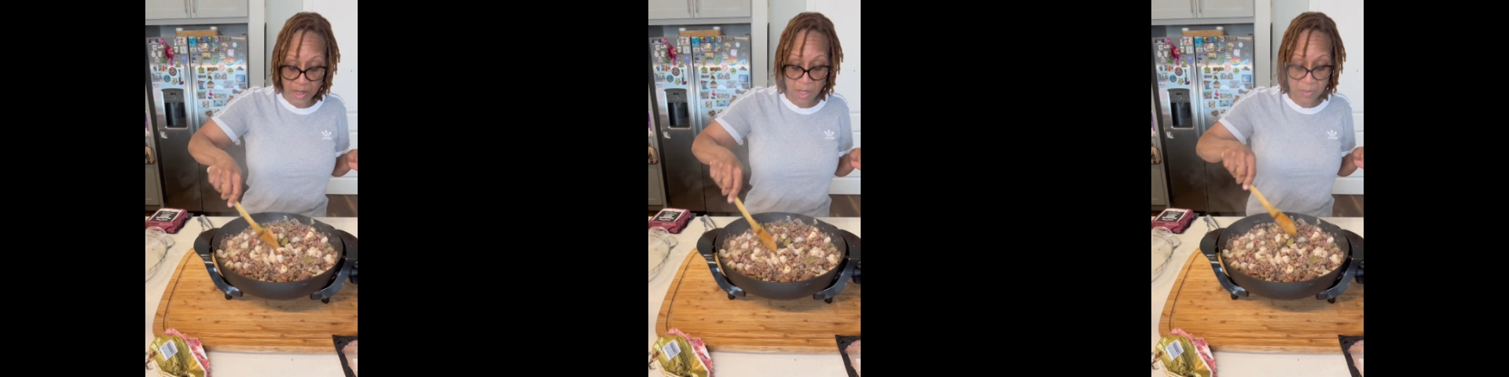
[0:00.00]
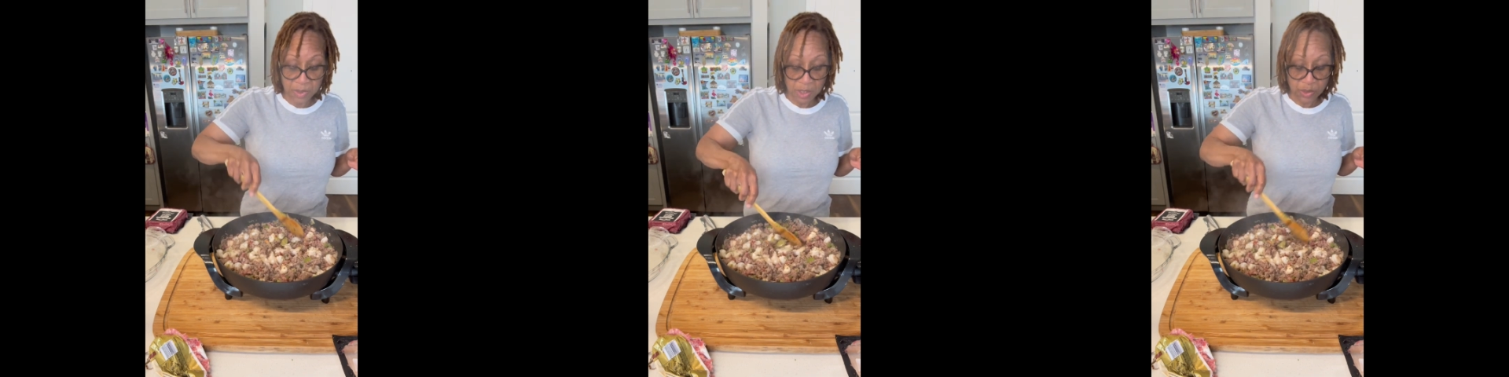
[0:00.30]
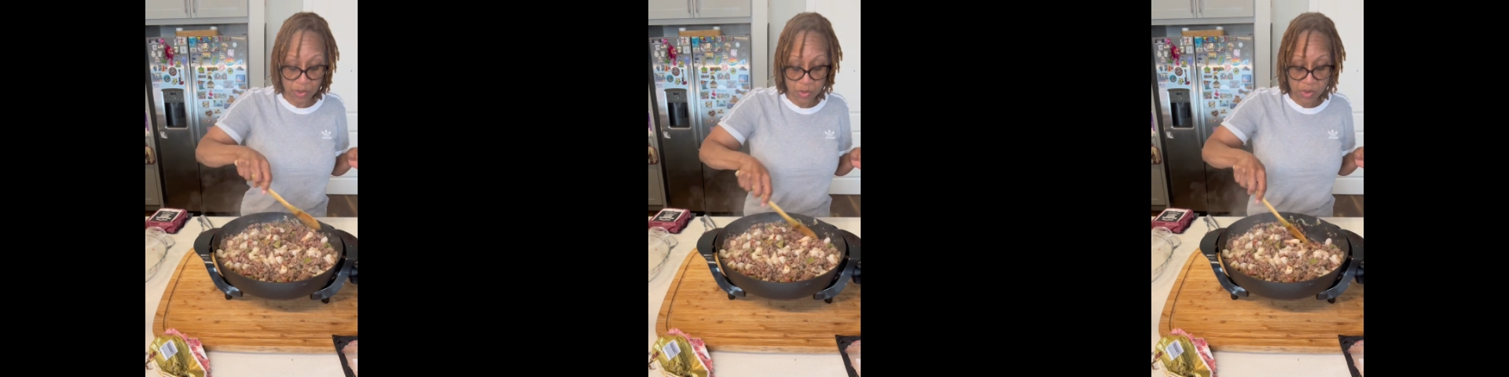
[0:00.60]
I'm going
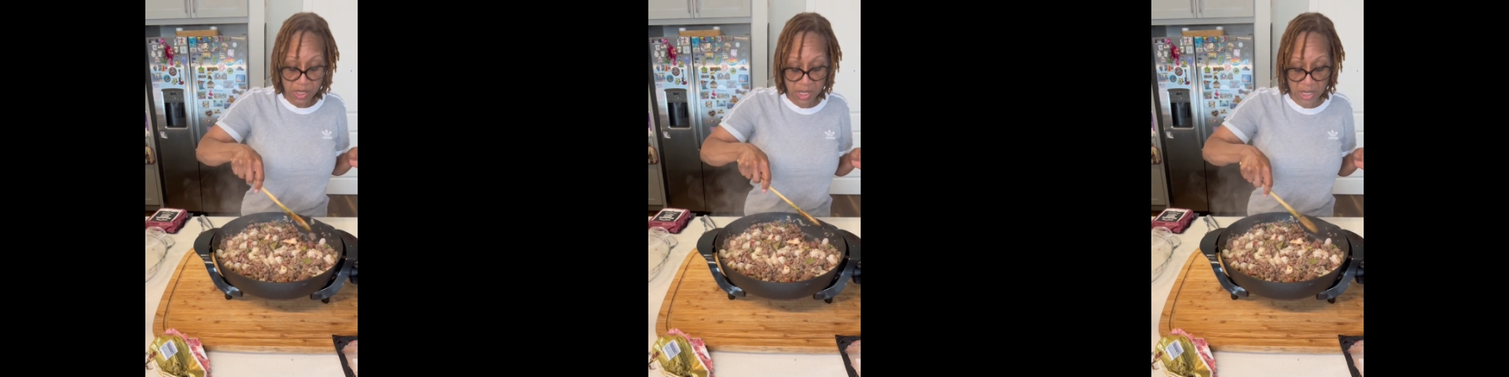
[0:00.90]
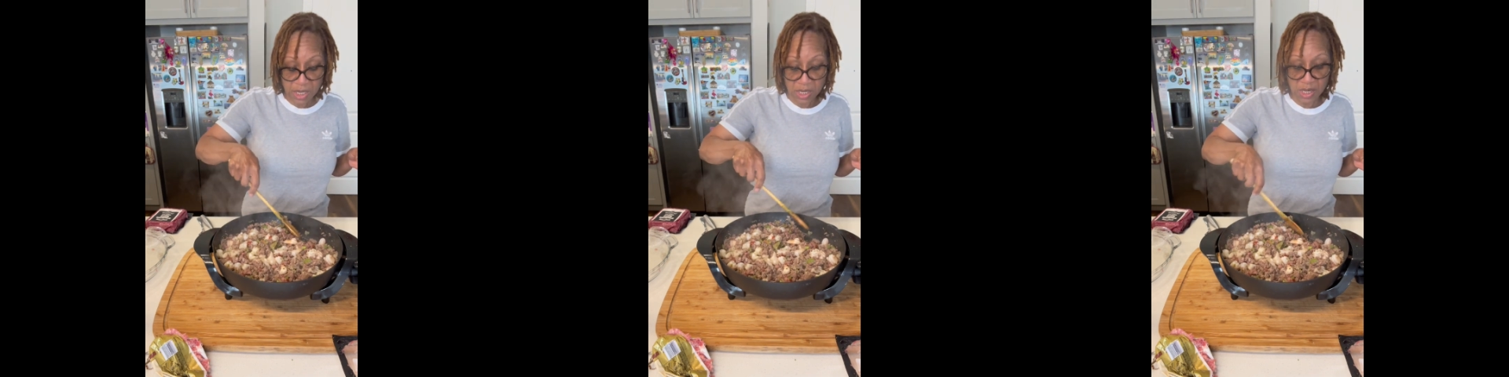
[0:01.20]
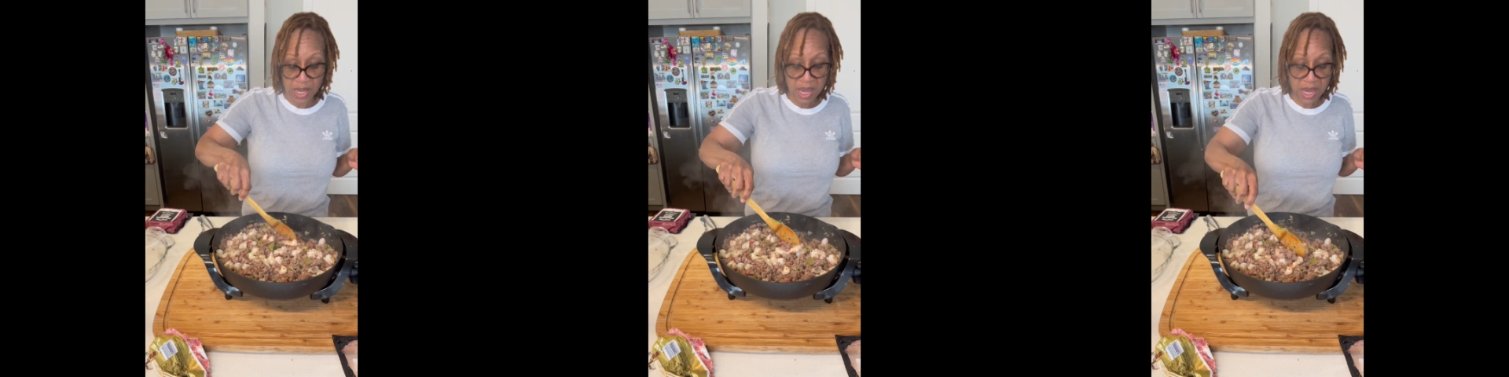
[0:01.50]
to go ahead
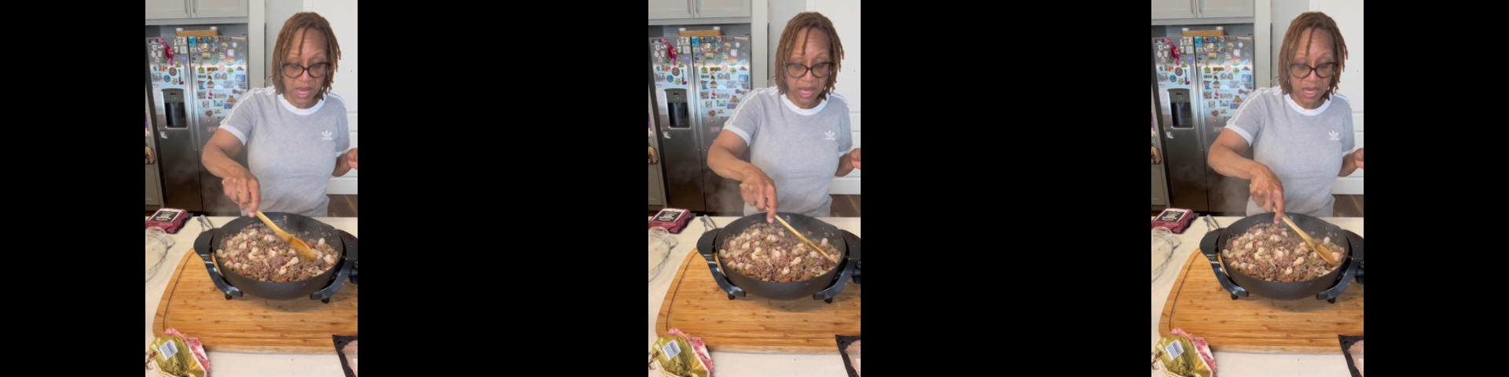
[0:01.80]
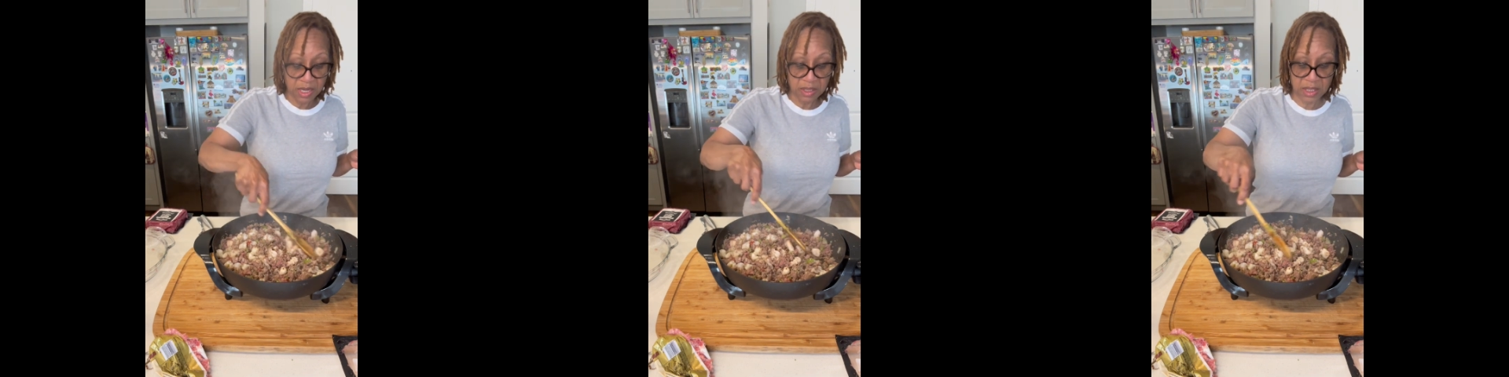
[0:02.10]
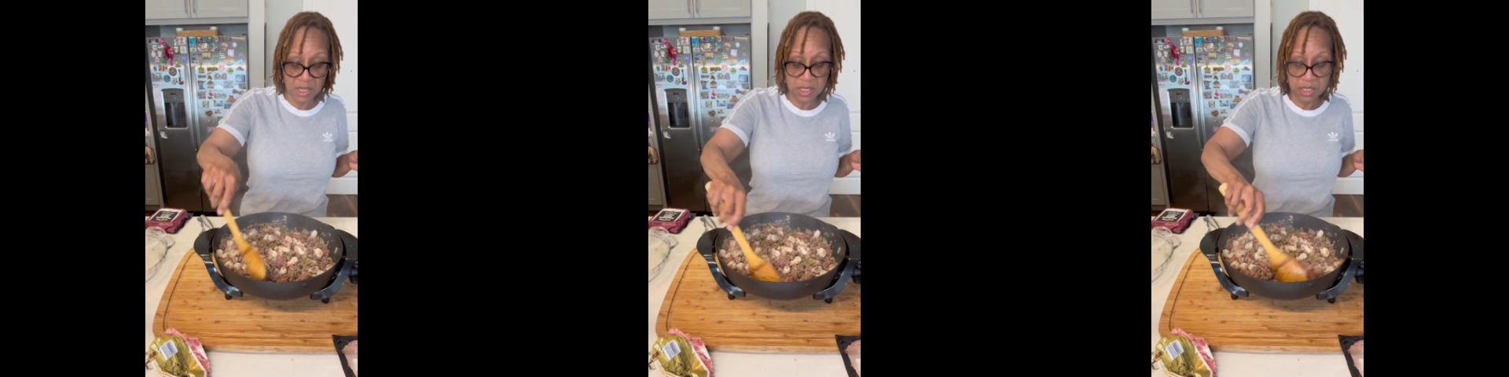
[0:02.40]
and add
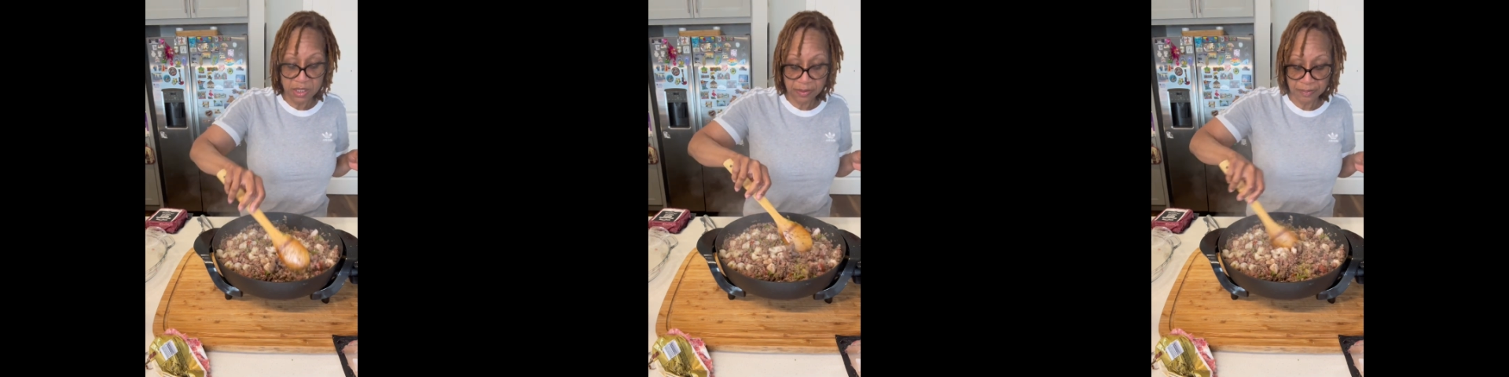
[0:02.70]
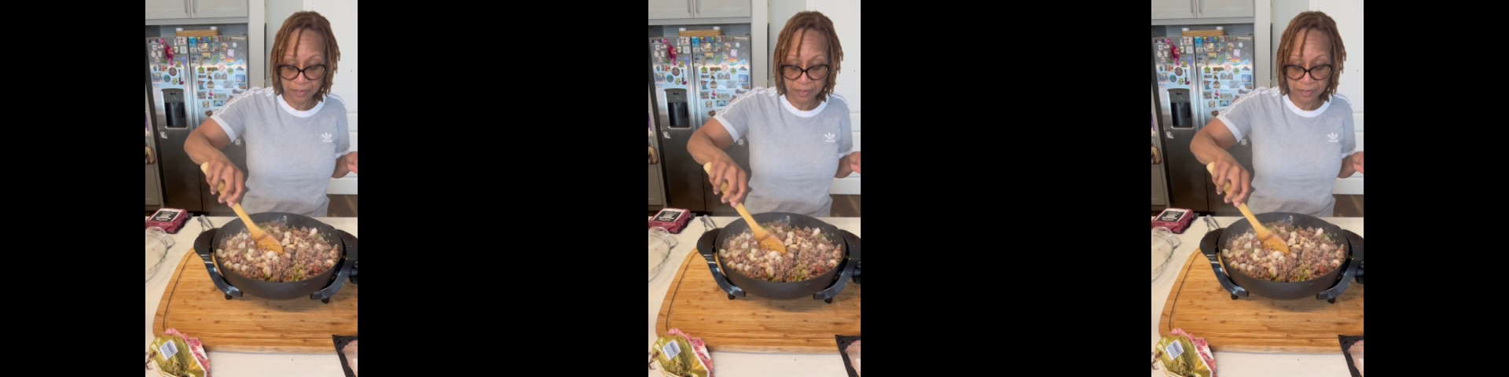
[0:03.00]
in